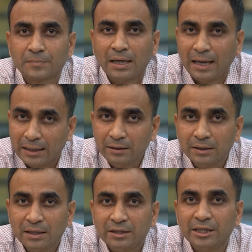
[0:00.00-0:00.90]
And
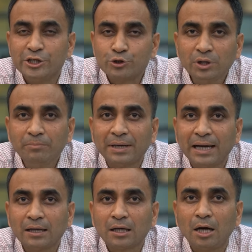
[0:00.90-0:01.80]
the issuing
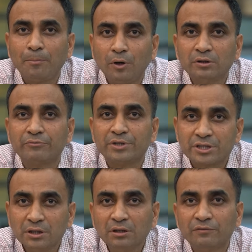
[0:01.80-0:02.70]
bank, upon the
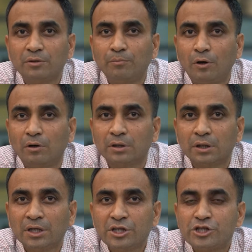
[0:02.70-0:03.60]
return of the bond,
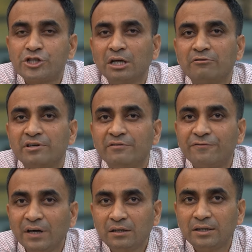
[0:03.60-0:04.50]
shall
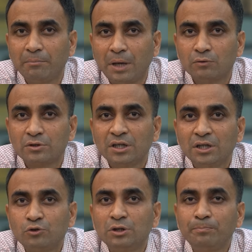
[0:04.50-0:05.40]
refund the amount
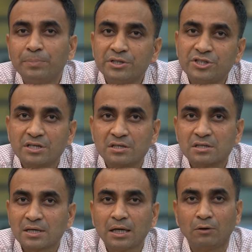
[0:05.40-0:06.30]
to the purchaser's
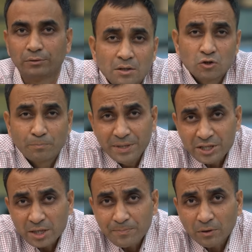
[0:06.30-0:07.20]
account. So
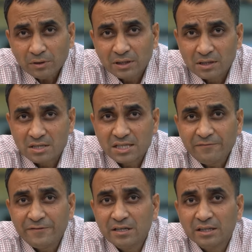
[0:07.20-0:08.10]
BJP on Thursday
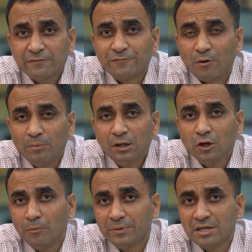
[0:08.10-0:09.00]
fielded former
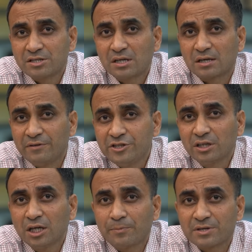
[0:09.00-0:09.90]
Law Minister Ravi
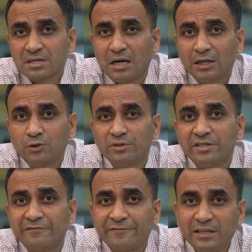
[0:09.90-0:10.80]
Shankar Prasad to
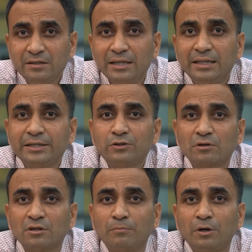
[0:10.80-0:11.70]
defend the
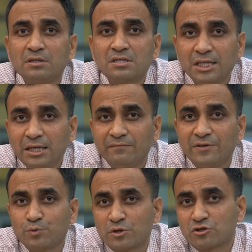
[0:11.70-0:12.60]
electoral bond scheme
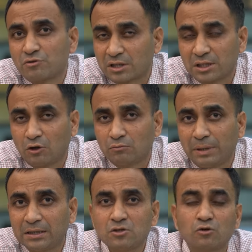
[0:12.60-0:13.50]
which was struck down
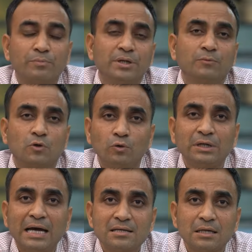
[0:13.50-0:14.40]
by the Supreme Court
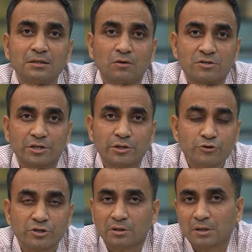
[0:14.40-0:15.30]
as
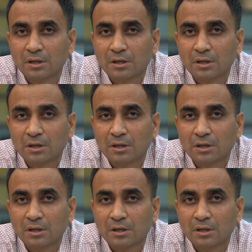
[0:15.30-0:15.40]
unconstitutional.